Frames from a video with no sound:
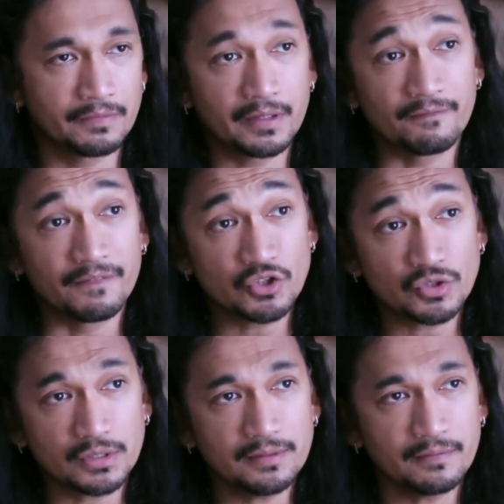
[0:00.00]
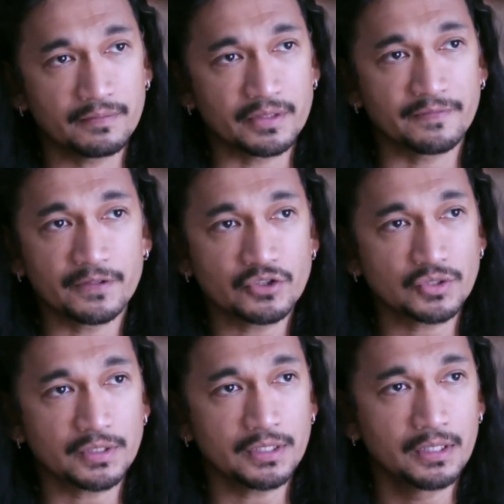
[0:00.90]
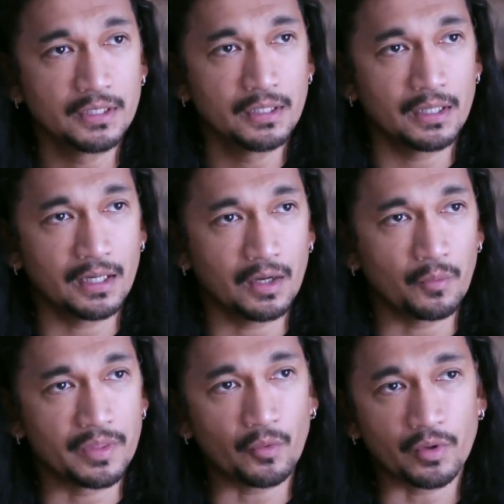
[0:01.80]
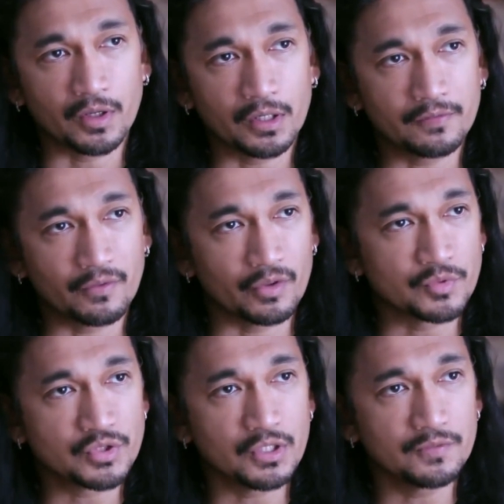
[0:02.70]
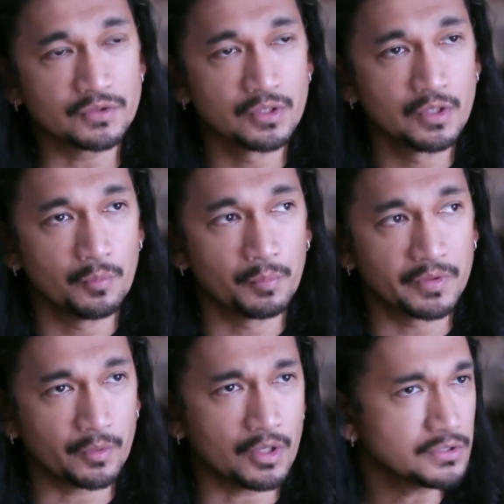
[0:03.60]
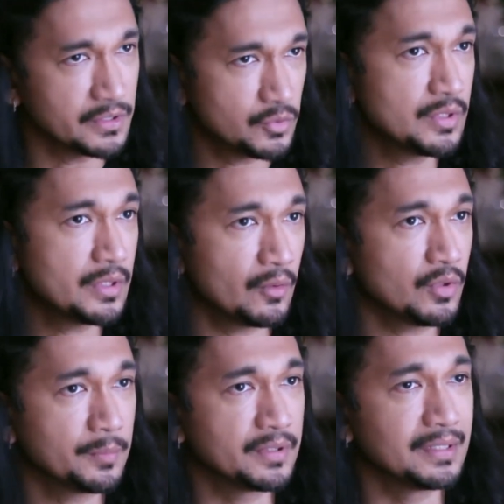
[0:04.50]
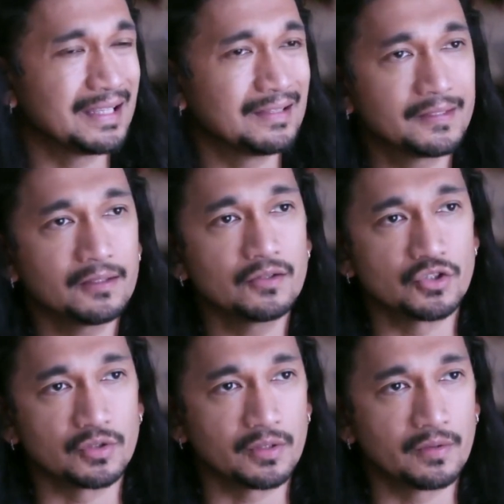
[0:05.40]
very viciously, very fiercely, without regard for themselves. But they were also incredibly intelligent.